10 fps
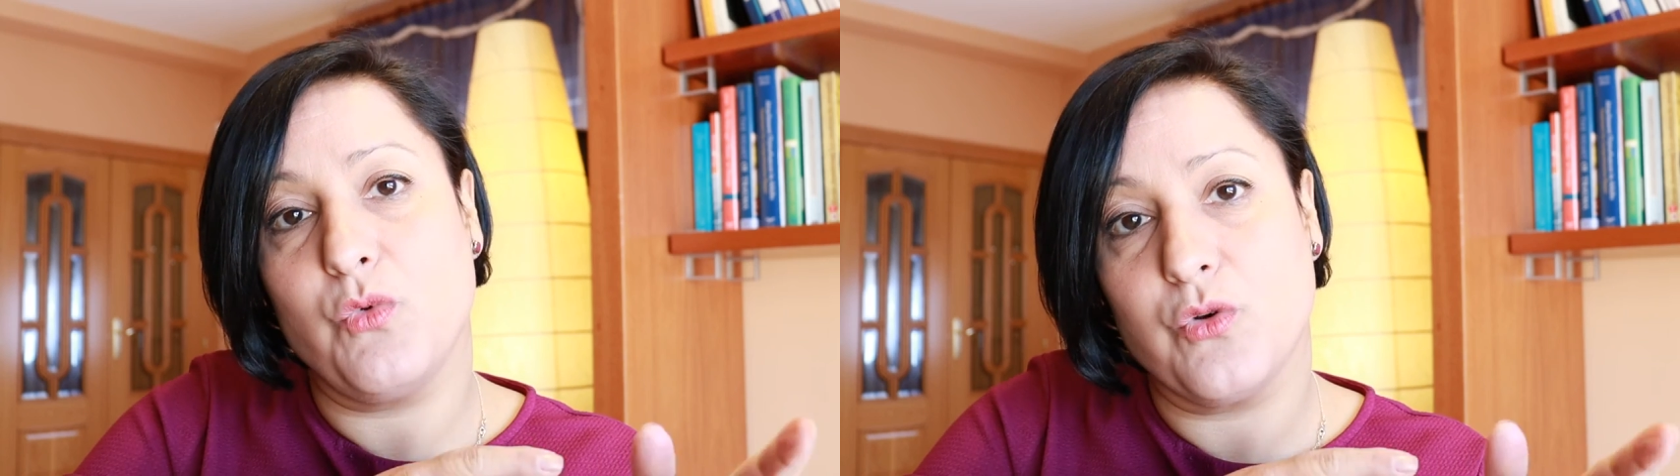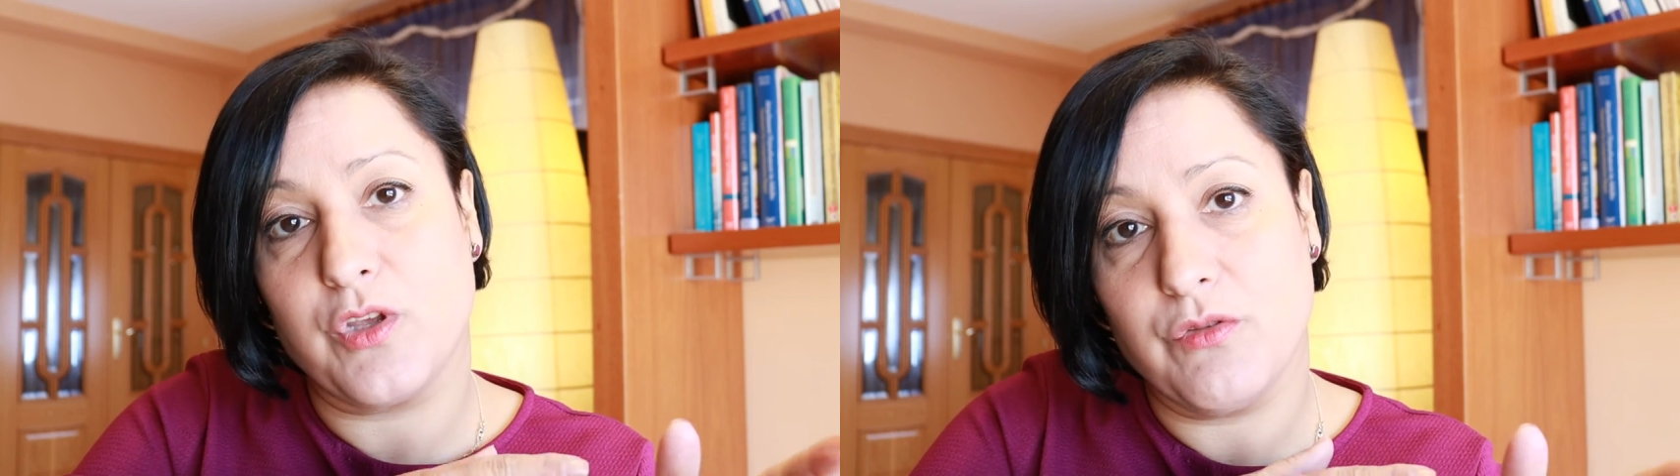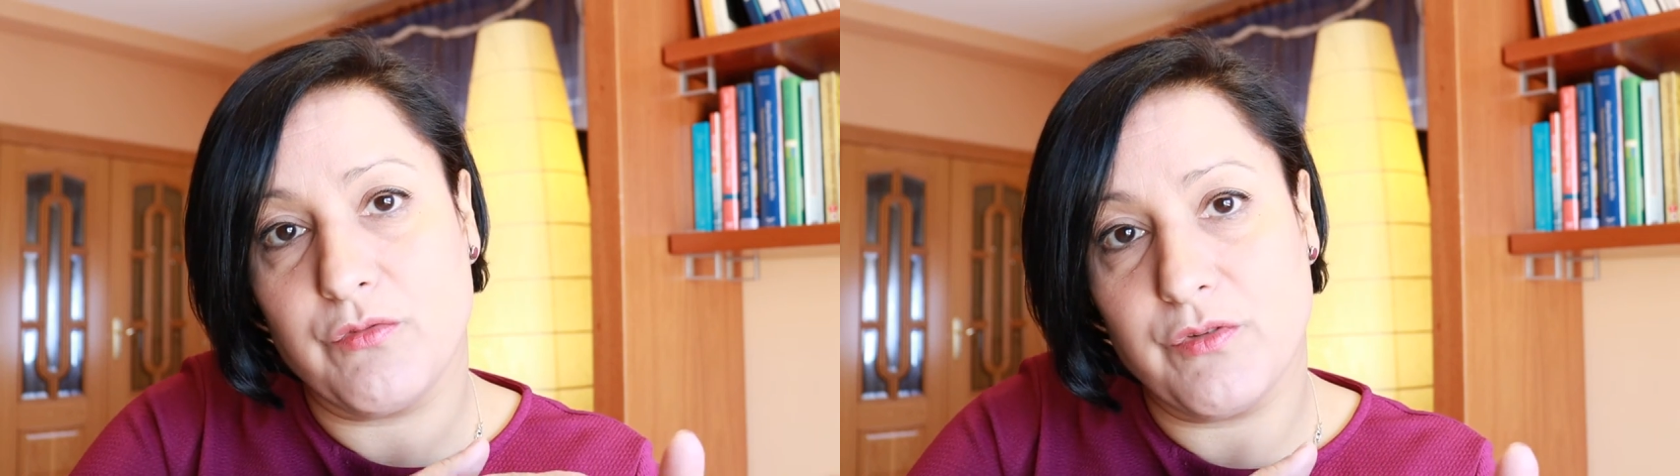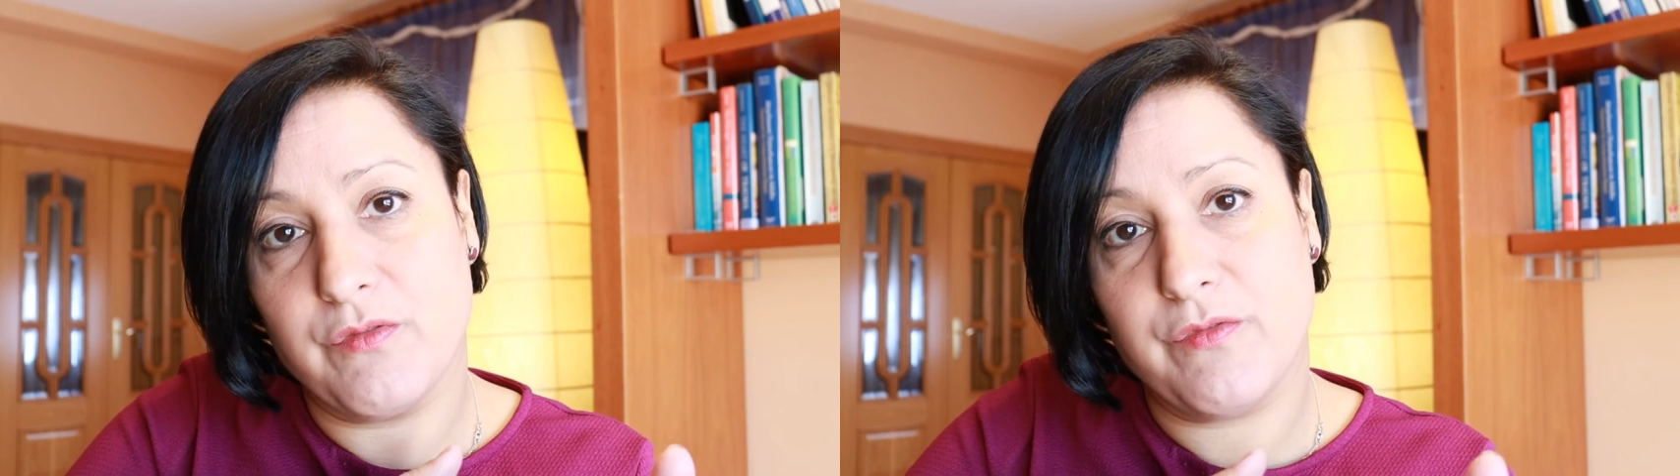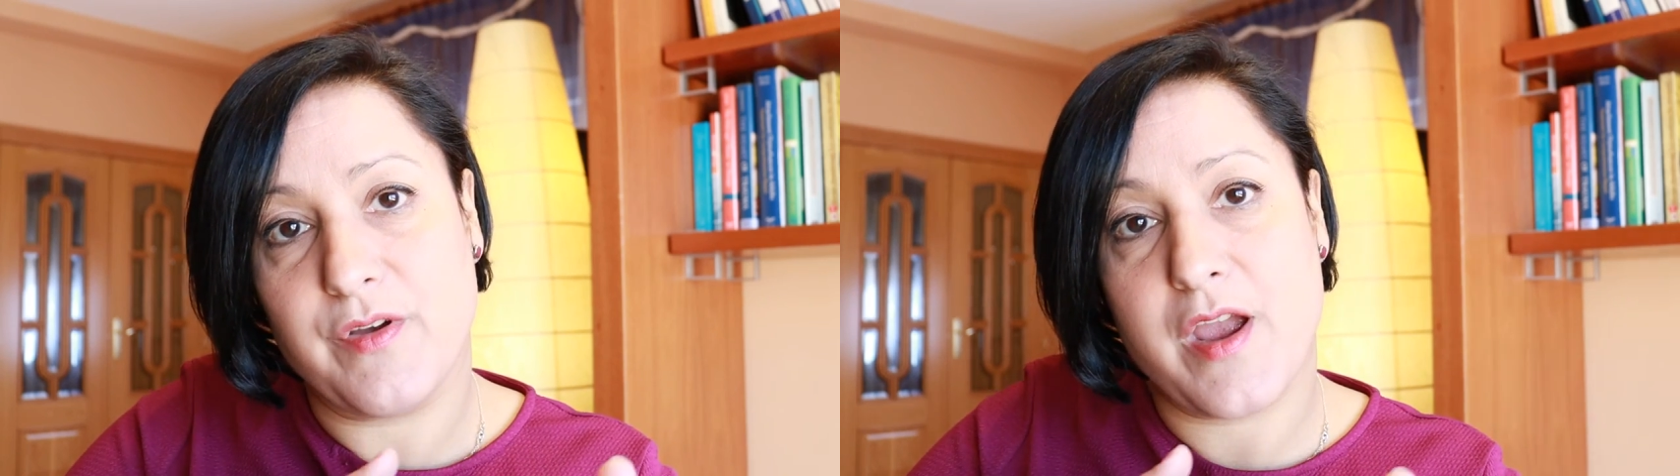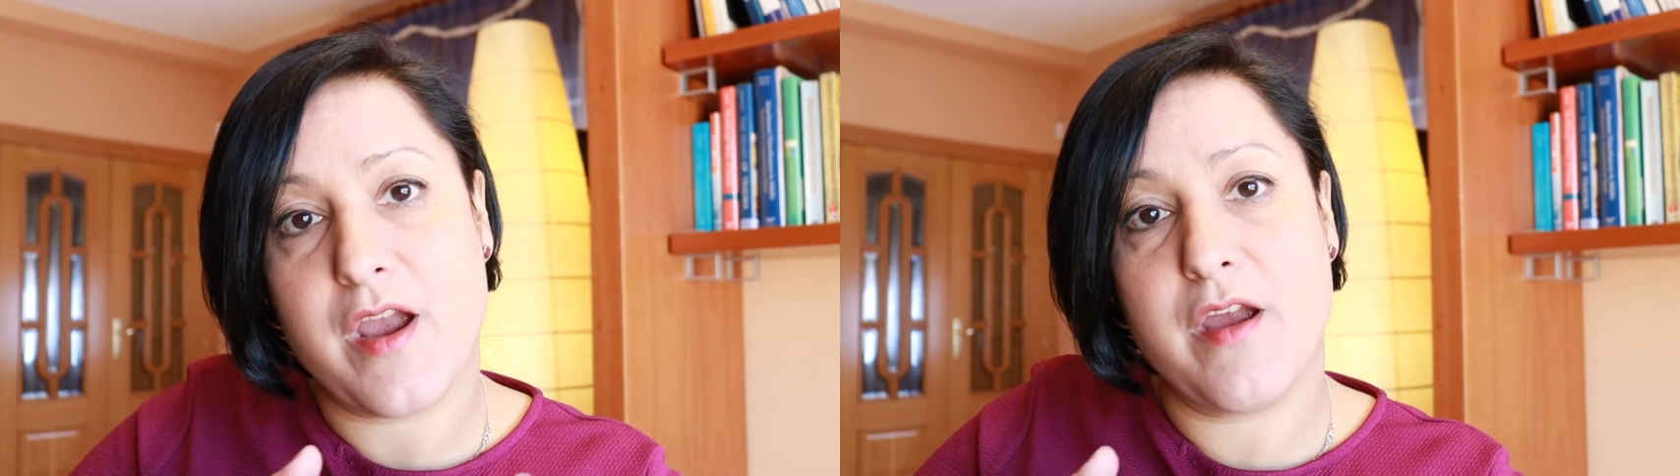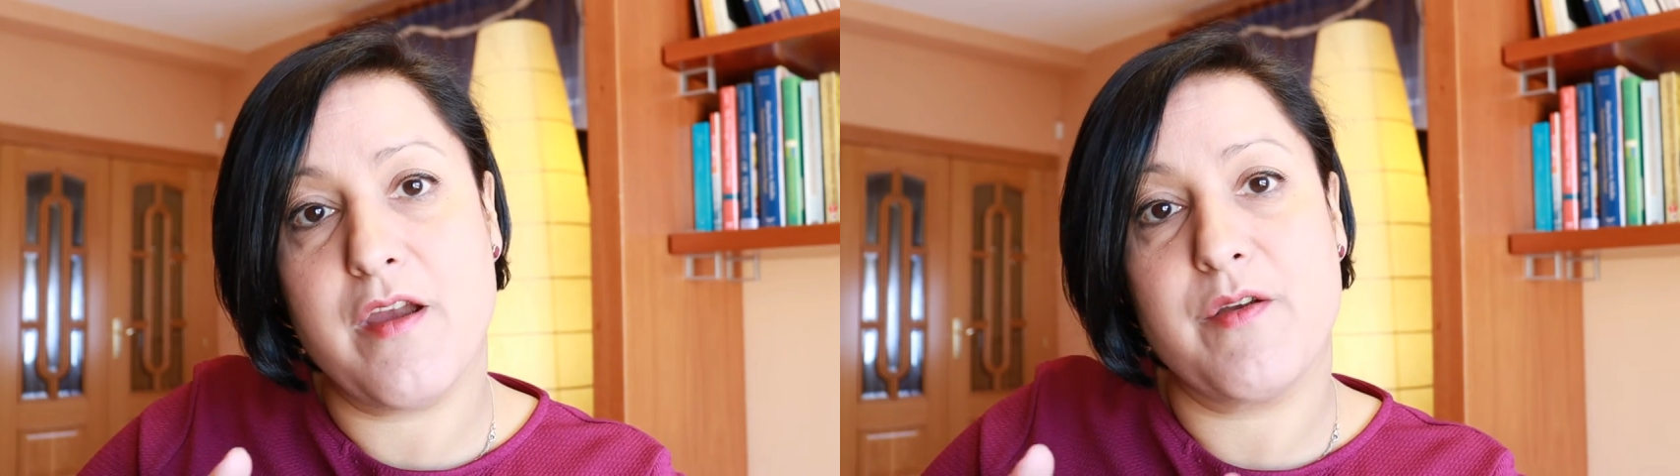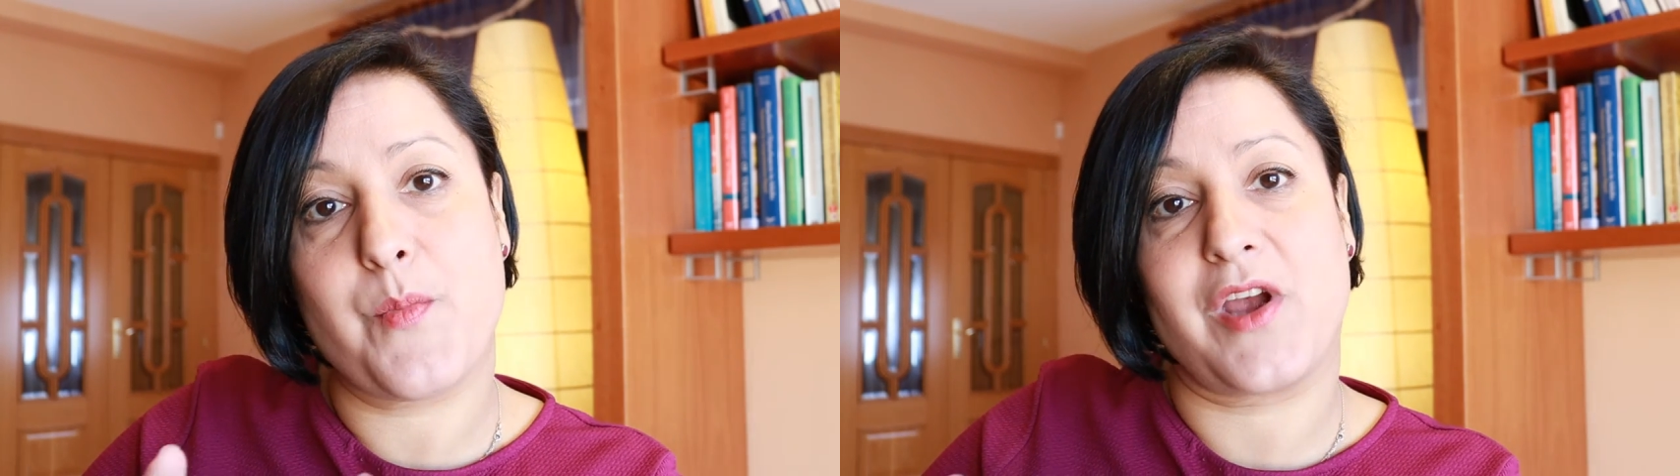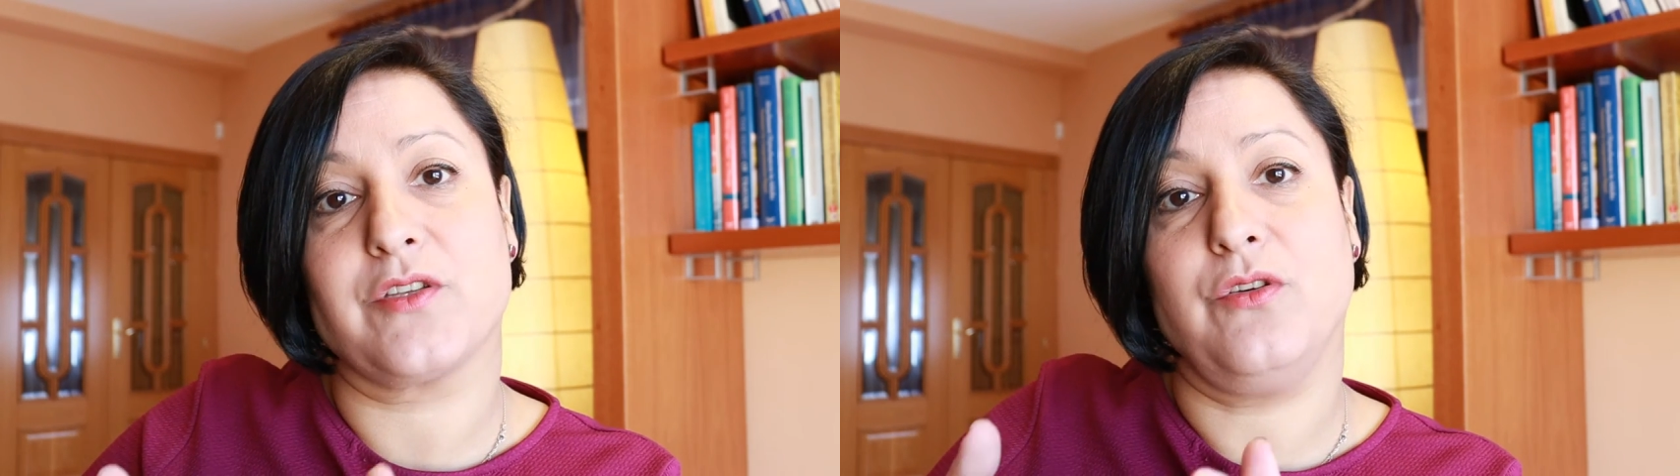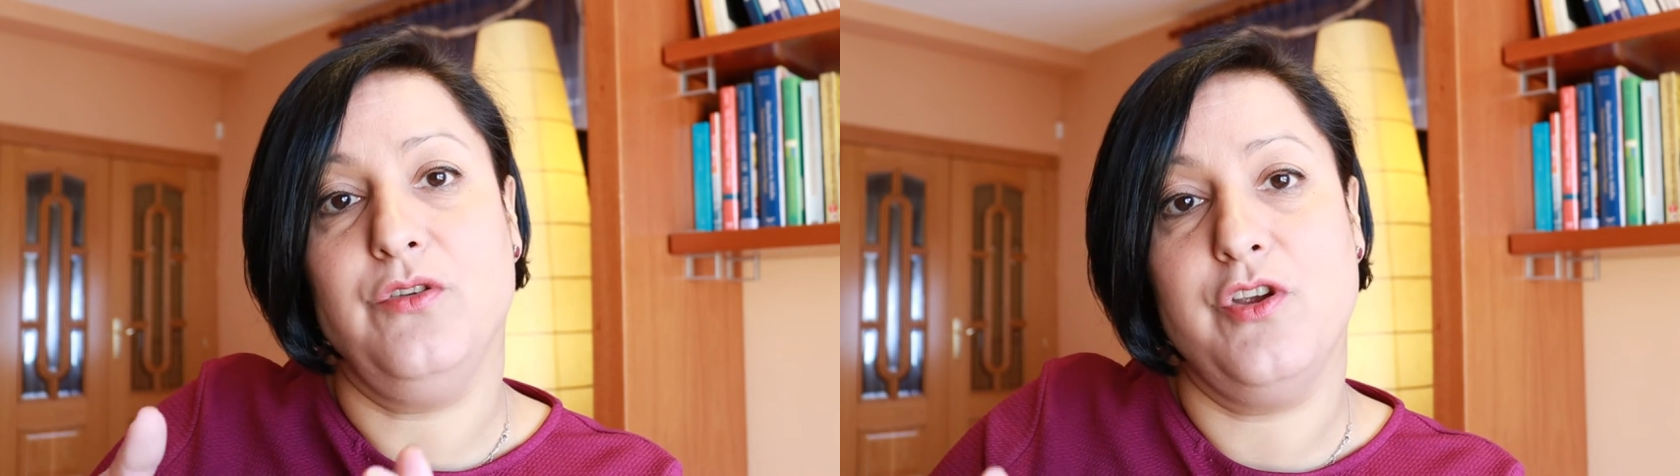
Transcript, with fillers: walk you through the very practical